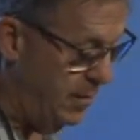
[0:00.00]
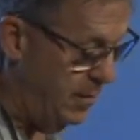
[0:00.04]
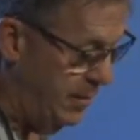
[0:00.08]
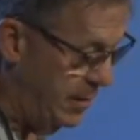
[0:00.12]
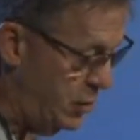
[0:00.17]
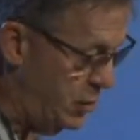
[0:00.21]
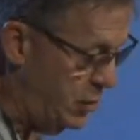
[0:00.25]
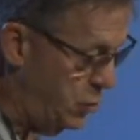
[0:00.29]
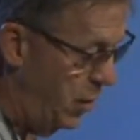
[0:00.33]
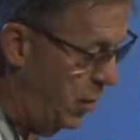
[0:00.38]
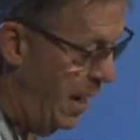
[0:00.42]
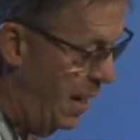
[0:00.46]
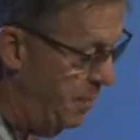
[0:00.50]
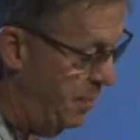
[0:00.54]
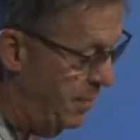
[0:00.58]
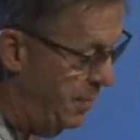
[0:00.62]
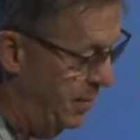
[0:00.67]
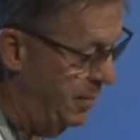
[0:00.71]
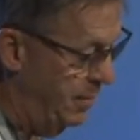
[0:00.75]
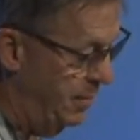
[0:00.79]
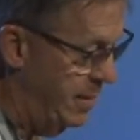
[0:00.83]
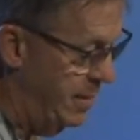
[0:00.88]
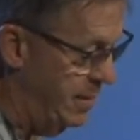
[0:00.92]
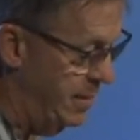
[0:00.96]
this will
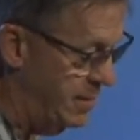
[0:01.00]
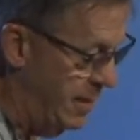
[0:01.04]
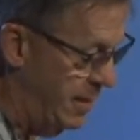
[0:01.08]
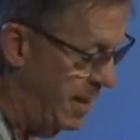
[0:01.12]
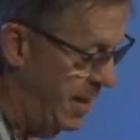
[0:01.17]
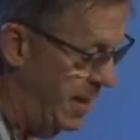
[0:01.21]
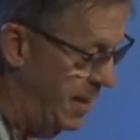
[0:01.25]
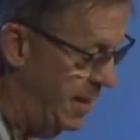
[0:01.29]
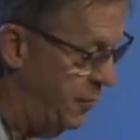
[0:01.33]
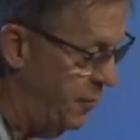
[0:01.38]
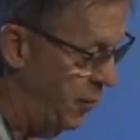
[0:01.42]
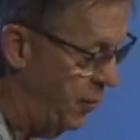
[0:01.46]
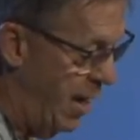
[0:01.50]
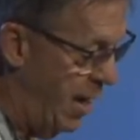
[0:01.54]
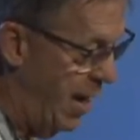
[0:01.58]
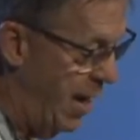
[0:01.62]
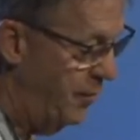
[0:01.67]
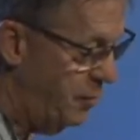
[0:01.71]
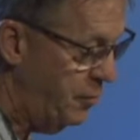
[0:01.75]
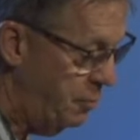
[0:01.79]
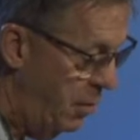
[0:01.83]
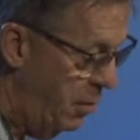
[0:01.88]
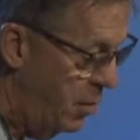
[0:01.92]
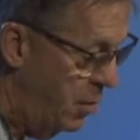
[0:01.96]
happen, he's saying, for I
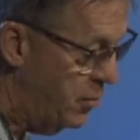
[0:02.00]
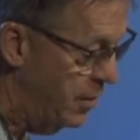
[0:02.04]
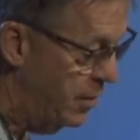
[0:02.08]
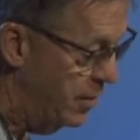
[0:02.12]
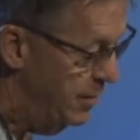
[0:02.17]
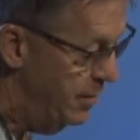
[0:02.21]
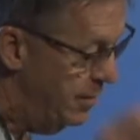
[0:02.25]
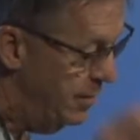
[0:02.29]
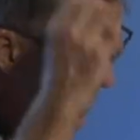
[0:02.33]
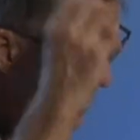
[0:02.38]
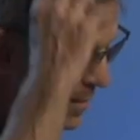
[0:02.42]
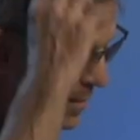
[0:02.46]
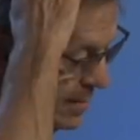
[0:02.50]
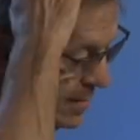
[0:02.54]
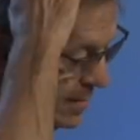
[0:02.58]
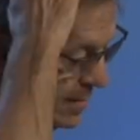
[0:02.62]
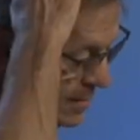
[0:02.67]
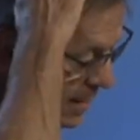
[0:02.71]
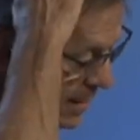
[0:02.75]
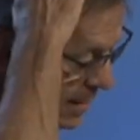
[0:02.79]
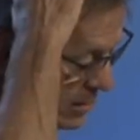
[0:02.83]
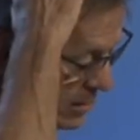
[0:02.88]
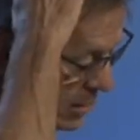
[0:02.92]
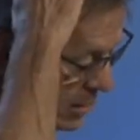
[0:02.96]
have spoken,
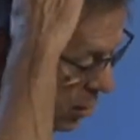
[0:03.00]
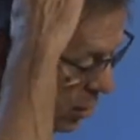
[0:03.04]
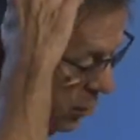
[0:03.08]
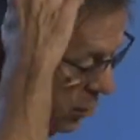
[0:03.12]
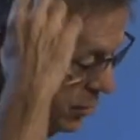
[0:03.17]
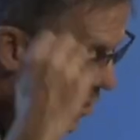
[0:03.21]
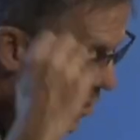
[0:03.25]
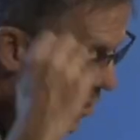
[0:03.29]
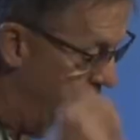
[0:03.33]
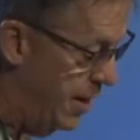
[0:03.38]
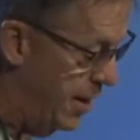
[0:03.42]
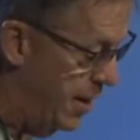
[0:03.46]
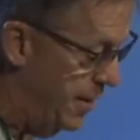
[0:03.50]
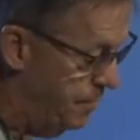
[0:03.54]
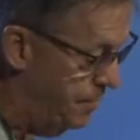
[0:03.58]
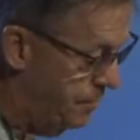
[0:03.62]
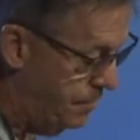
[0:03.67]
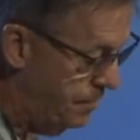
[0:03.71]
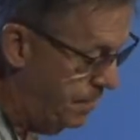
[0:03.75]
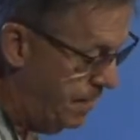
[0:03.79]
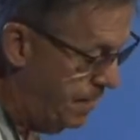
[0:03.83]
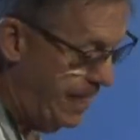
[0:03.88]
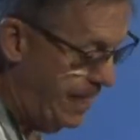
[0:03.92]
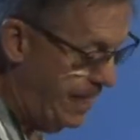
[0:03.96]
says the Lord God.
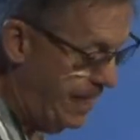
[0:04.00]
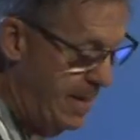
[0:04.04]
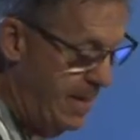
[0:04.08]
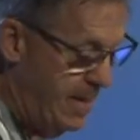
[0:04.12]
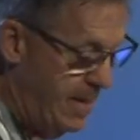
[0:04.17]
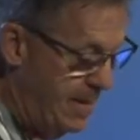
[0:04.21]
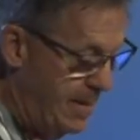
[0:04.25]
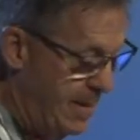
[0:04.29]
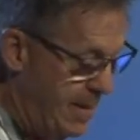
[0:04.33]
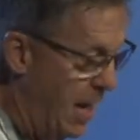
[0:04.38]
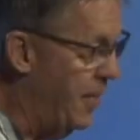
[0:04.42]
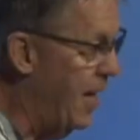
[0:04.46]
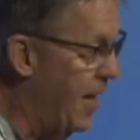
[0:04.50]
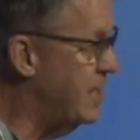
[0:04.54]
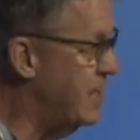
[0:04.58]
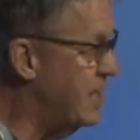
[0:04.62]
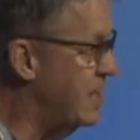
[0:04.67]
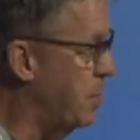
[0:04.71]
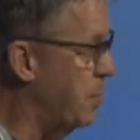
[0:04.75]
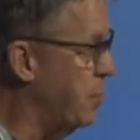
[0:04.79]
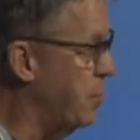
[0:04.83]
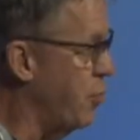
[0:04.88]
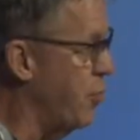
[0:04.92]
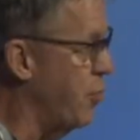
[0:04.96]
Now, that's
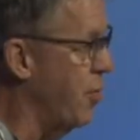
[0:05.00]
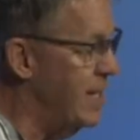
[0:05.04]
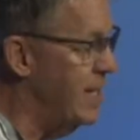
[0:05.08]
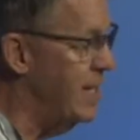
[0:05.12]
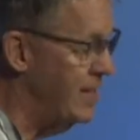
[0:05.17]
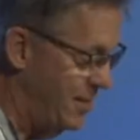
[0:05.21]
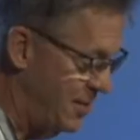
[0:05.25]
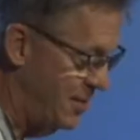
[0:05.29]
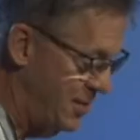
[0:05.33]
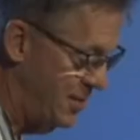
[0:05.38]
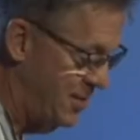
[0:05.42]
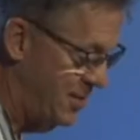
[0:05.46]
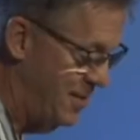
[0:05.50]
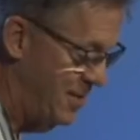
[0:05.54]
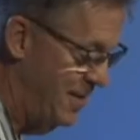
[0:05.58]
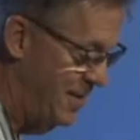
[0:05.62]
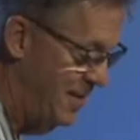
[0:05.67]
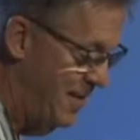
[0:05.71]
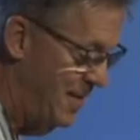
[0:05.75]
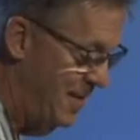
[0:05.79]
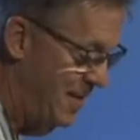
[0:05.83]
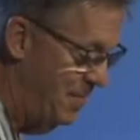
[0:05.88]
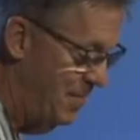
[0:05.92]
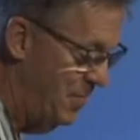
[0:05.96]
the prince
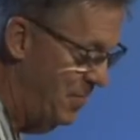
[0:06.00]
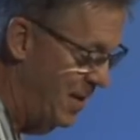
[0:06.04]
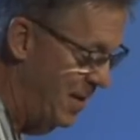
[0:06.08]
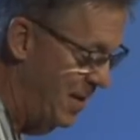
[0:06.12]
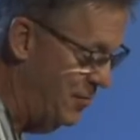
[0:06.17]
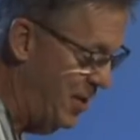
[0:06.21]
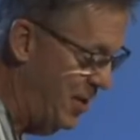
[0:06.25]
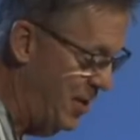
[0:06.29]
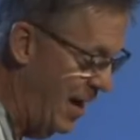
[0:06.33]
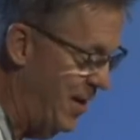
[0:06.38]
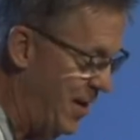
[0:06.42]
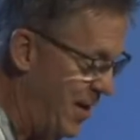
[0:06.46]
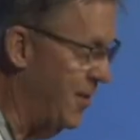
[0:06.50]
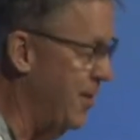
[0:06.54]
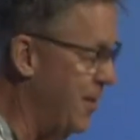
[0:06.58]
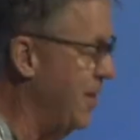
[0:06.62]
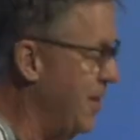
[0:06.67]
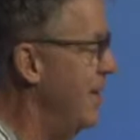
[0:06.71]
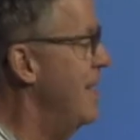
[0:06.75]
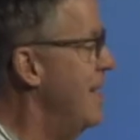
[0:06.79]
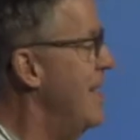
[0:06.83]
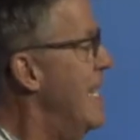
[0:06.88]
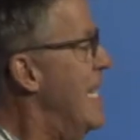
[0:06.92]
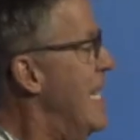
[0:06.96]
of Tyre.
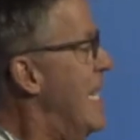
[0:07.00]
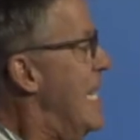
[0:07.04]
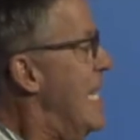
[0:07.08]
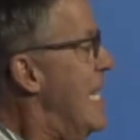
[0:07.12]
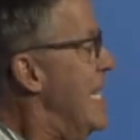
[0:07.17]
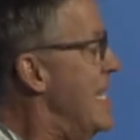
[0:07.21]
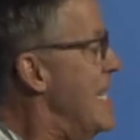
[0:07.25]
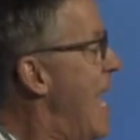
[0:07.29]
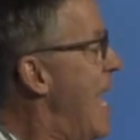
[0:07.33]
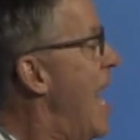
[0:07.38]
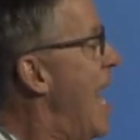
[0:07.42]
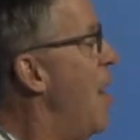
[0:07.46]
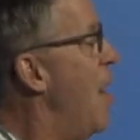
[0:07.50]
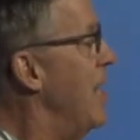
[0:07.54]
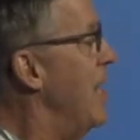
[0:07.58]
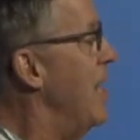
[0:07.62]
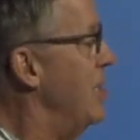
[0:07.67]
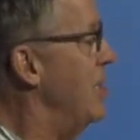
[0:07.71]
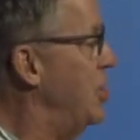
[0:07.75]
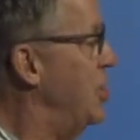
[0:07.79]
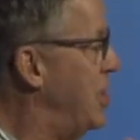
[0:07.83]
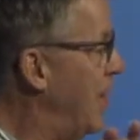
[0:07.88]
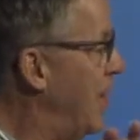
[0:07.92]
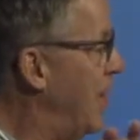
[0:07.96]
Now
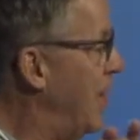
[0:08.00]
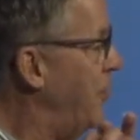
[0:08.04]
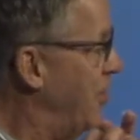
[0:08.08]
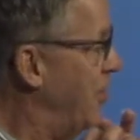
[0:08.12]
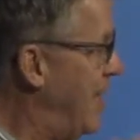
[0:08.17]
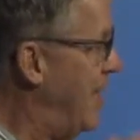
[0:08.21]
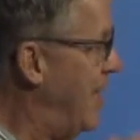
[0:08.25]
it shifts